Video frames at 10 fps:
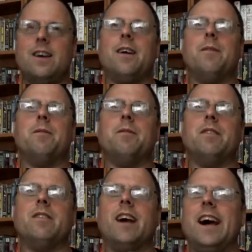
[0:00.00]
can't remember, it
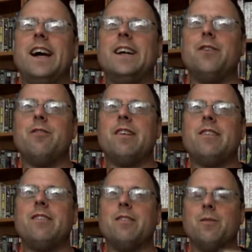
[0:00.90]
was the Hyde or
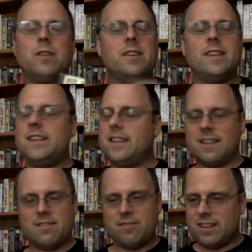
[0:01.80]
Ashton, one of the
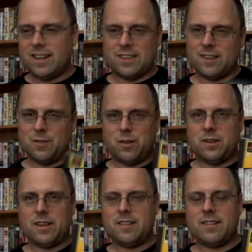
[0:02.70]
district, I don't know, one
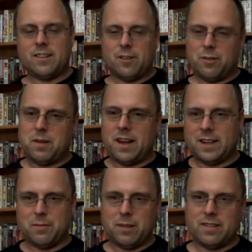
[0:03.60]
of these indoor
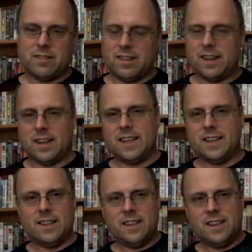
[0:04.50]
marketplaces. They've
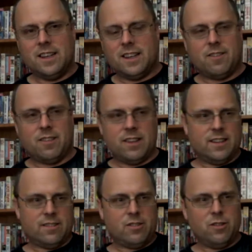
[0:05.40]
got a
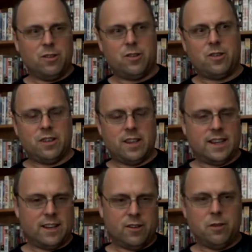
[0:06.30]
little store,
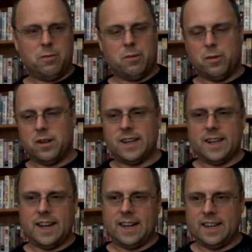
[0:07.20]
like a couple working
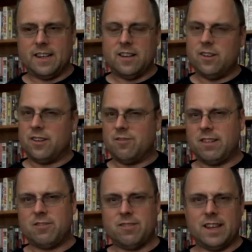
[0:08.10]
there, and they had a lot of
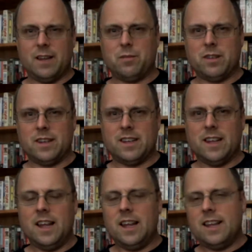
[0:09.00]
retro games in.
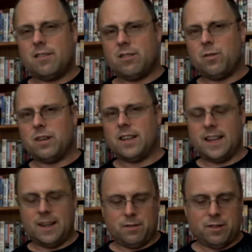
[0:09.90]
This is one of the
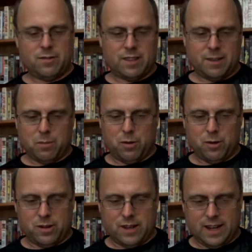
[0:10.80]
games obviously I
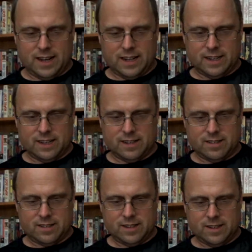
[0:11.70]
bought,
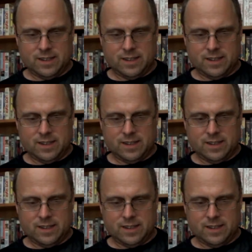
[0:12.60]
and